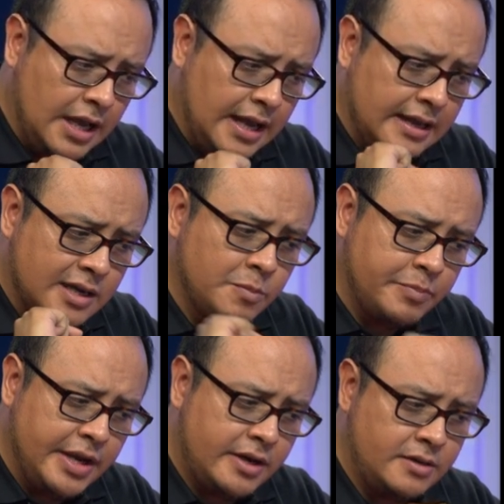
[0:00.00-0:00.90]
Uh,
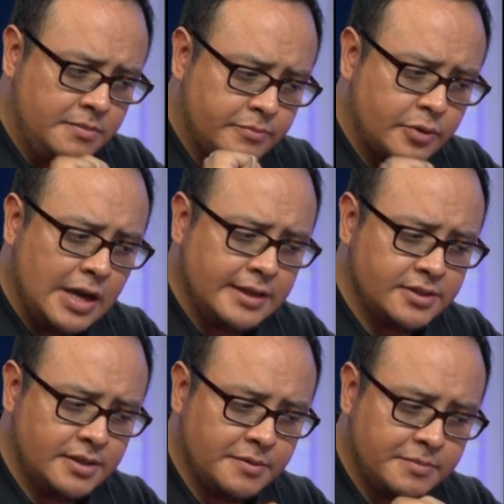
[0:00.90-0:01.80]
compare,
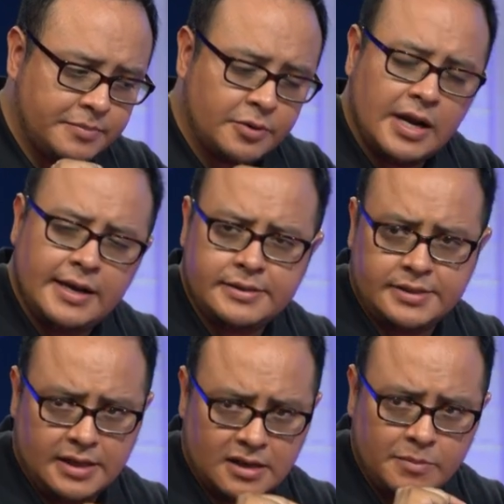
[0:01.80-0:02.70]
pricing, price,
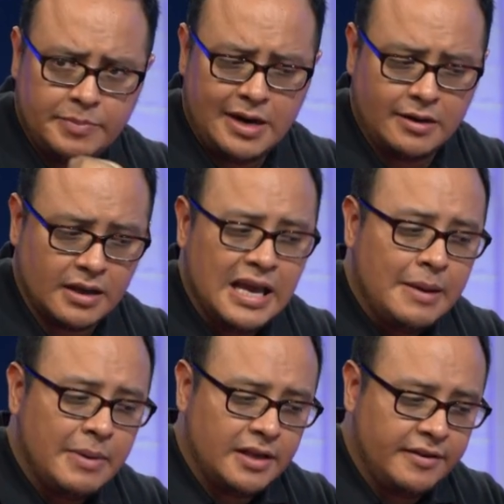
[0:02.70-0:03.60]
comparing.
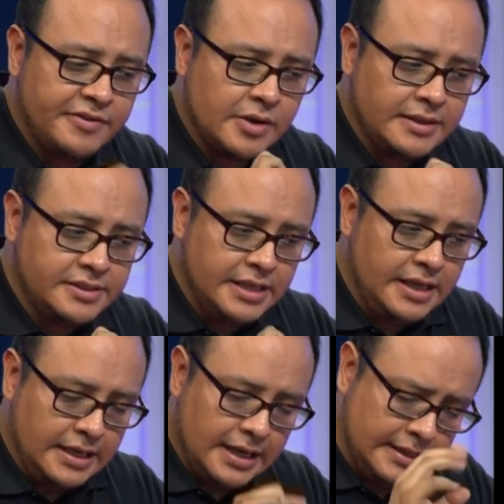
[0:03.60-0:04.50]
But if you can
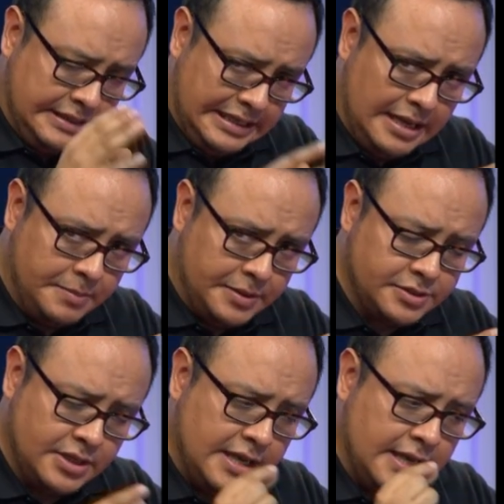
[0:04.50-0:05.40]
see at the
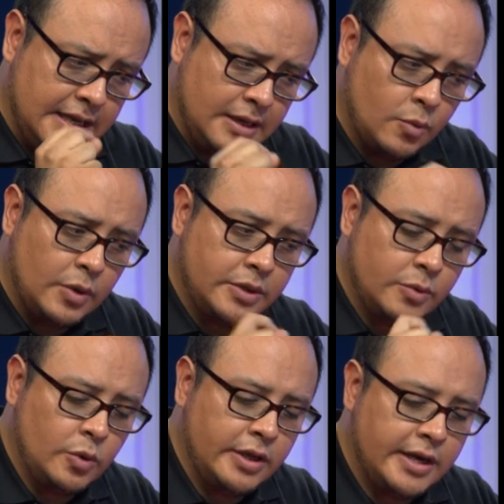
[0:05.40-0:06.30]
numbers, uh, when
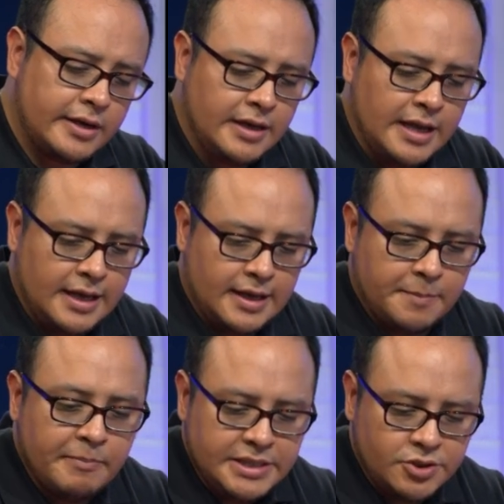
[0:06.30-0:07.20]
we are uh,
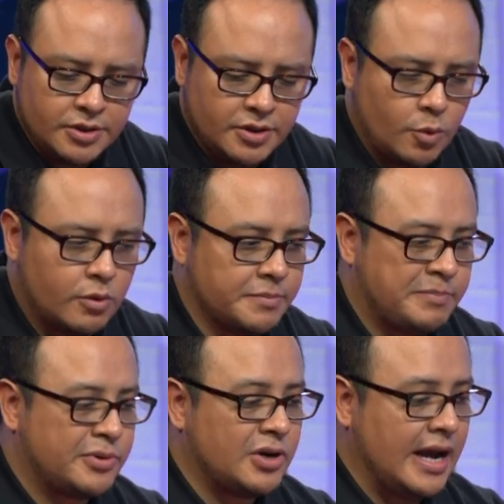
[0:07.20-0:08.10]
mentioning the word
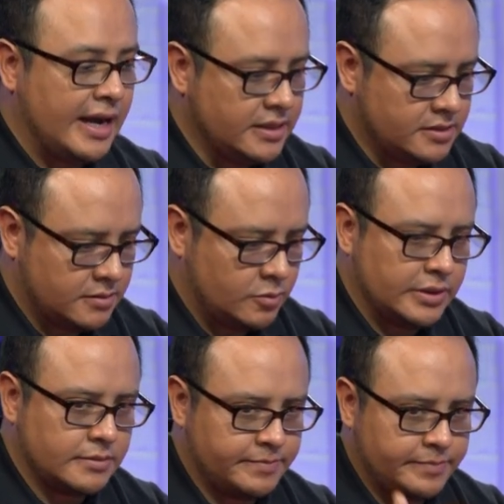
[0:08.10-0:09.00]
price,
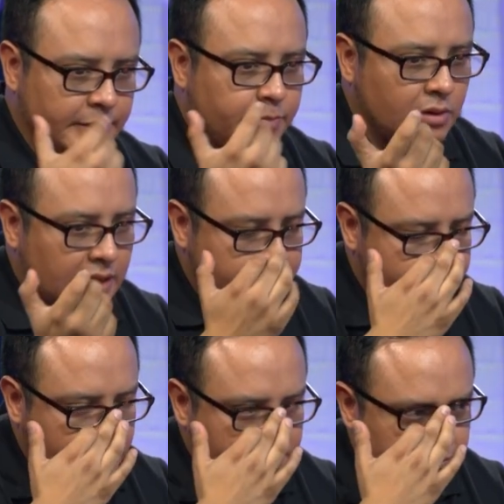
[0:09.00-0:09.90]
when people are
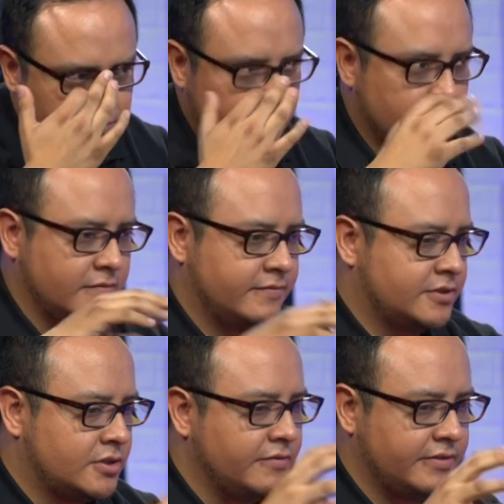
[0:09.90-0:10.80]
searching
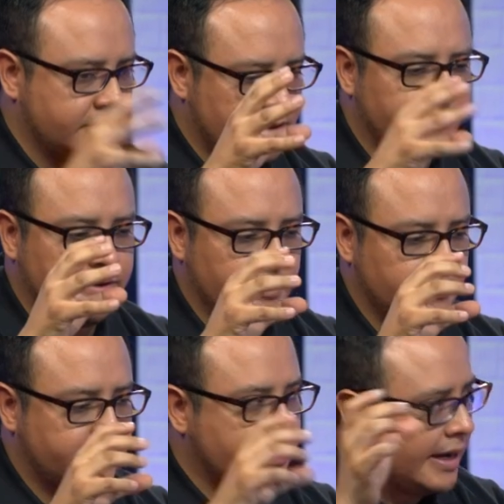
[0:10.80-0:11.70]
something, something,
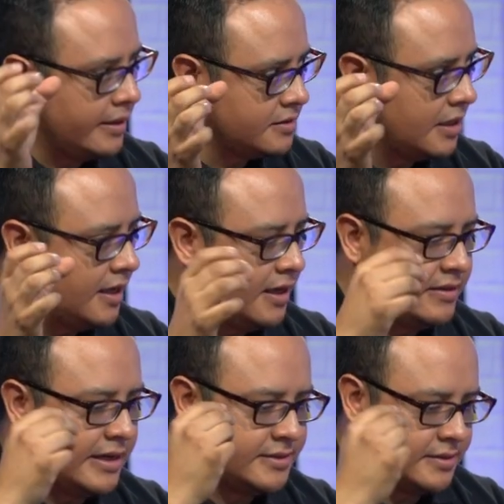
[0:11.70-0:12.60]
price,
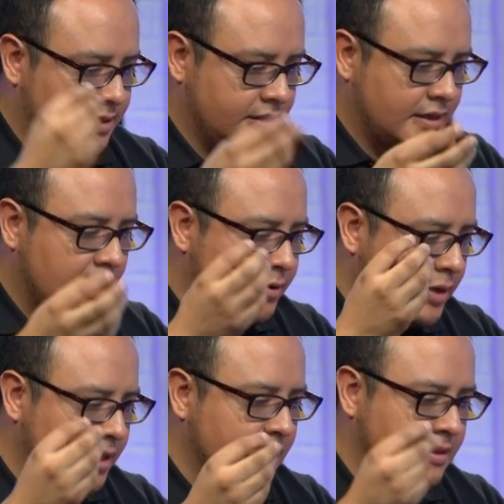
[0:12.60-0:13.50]
they are uh,
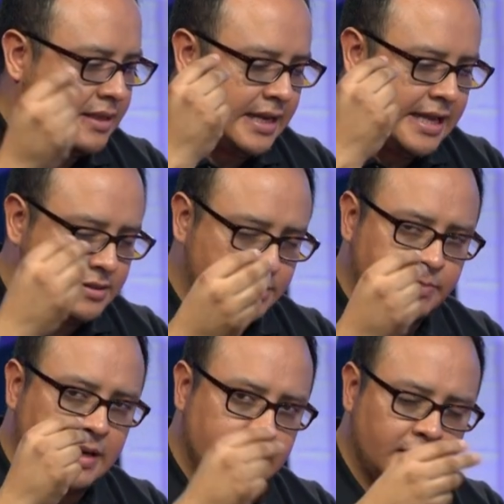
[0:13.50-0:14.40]
already in the last
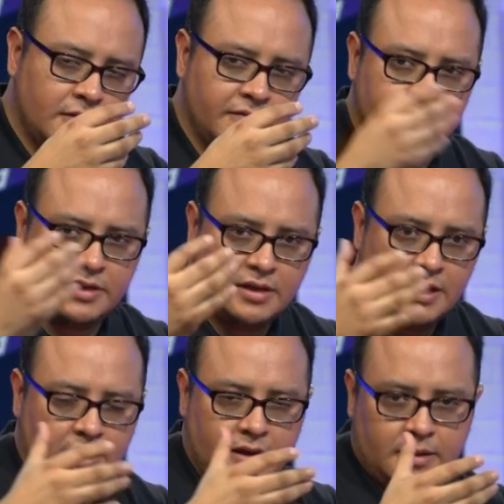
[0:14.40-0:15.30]
part of the
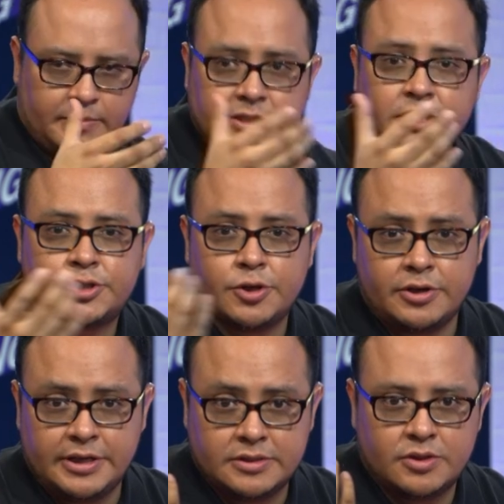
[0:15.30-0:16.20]
uh, buyer's
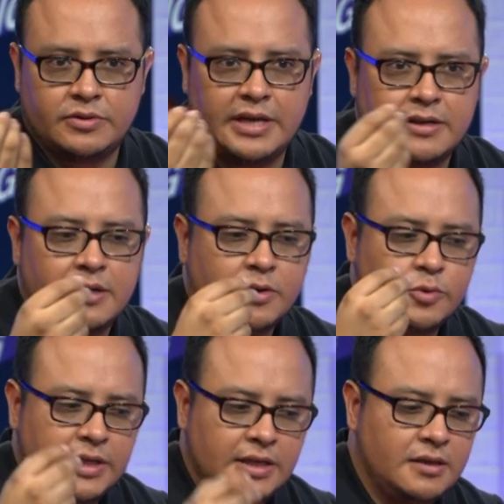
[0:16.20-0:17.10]
journey. So they are
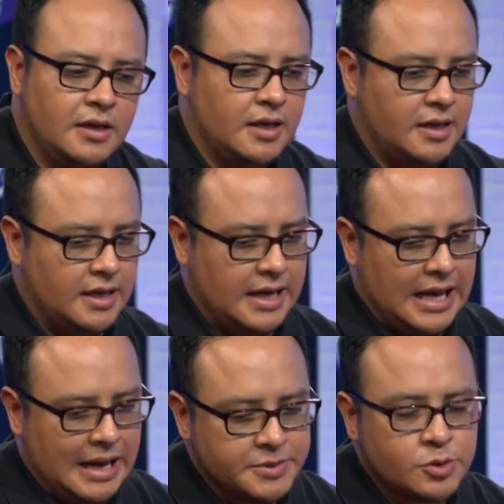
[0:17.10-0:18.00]
really
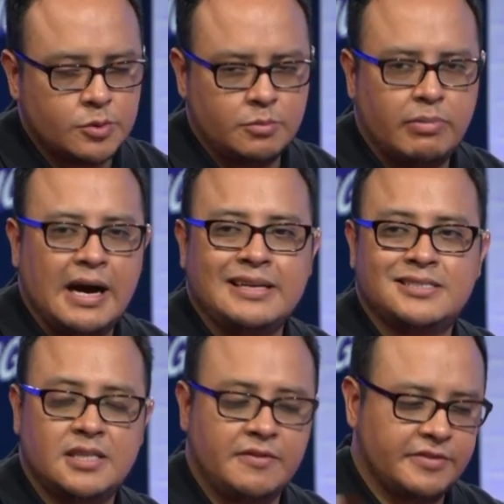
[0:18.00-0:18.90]
up to buy
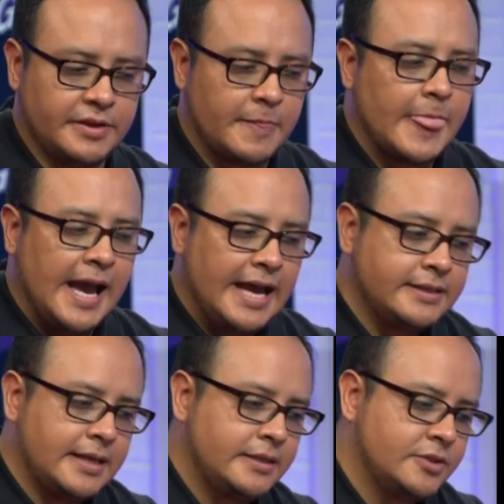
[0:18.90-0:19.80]
something.
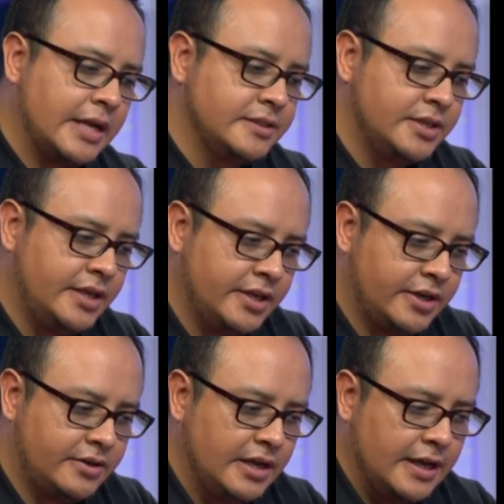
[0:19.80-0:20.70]
And as you can see
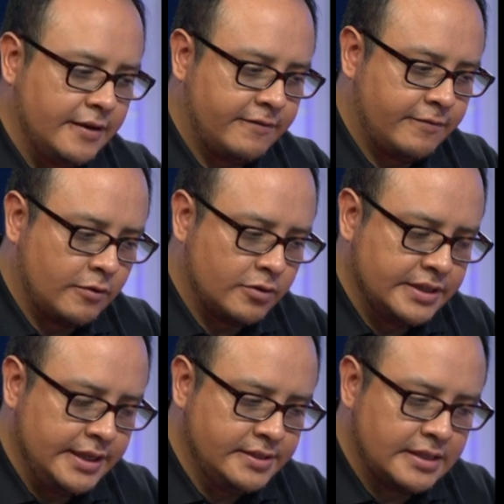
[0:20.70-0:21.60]
here, for
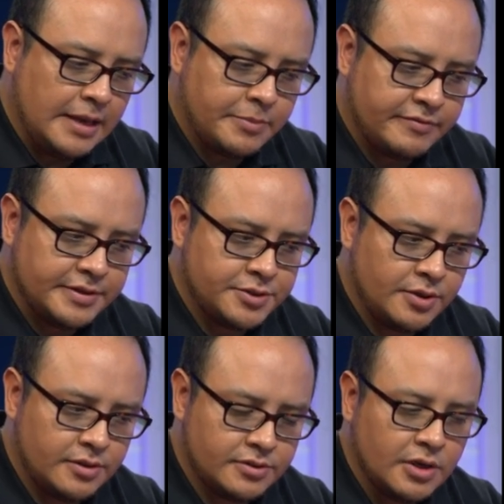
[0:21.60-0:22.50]
this type of
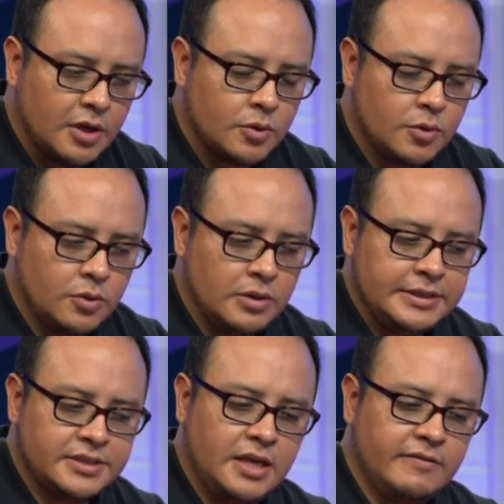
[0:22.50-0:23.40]
result, Google
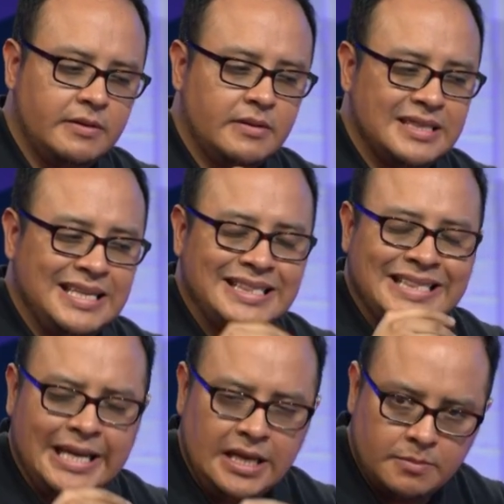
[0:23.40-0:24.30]
is given the
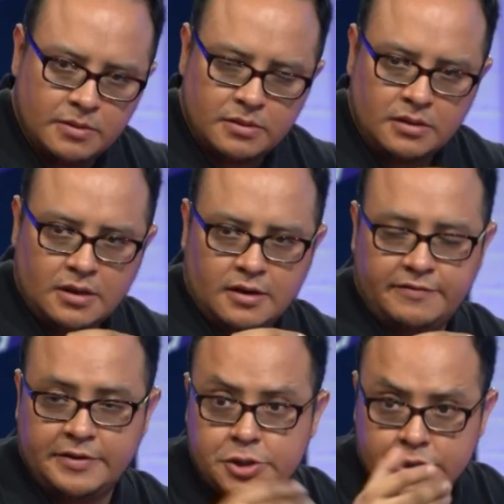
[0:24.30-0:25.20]
table
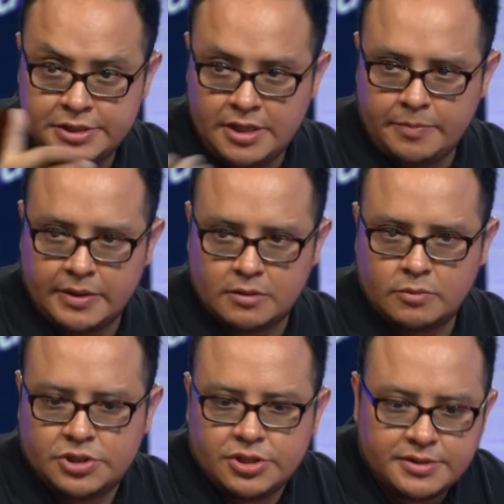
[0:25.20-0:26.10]
feature snippet,
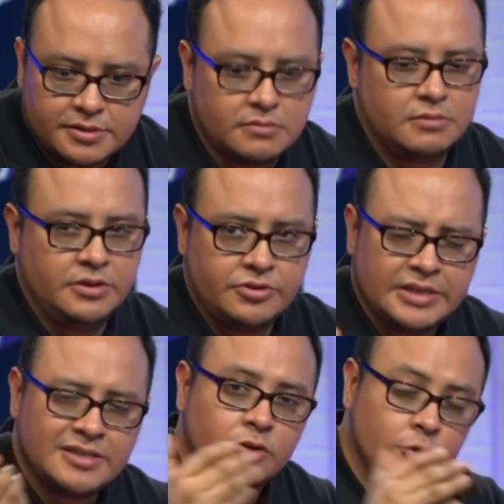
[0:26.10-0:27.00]
which is
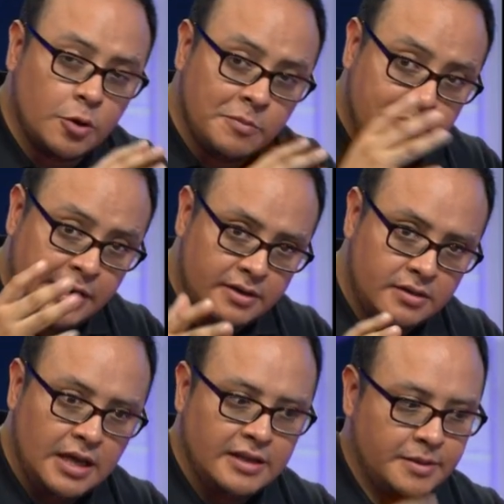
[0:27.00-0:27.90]
interesting to
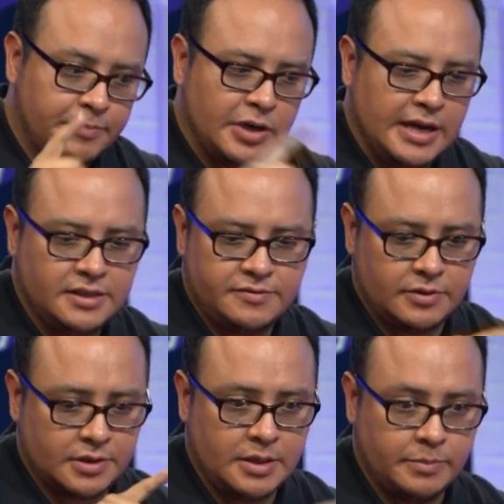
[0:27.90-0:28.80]
compare the price, for
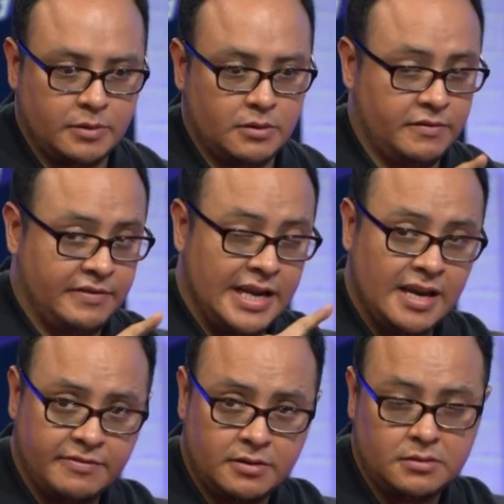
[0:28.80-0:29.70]
example, of an
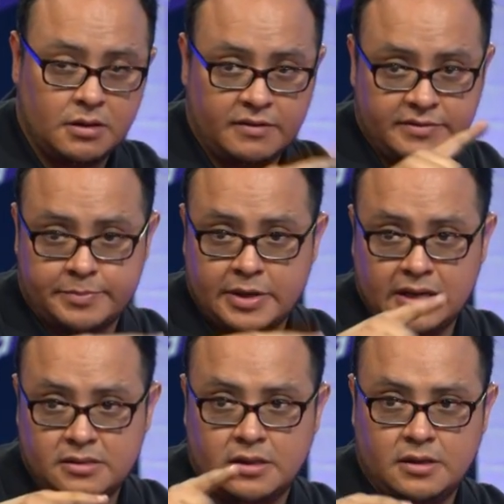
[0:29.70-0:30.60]
iPhone, of the
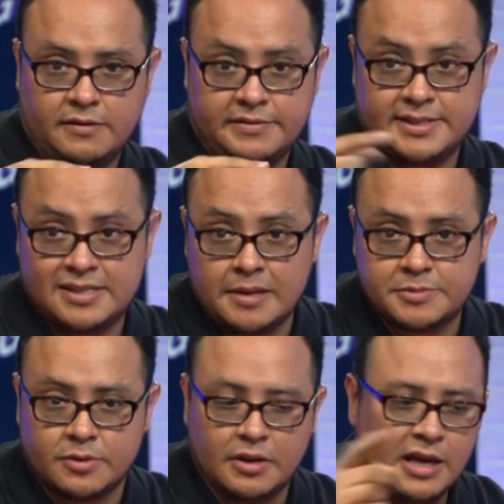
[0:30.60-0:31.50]
price of a Samsung,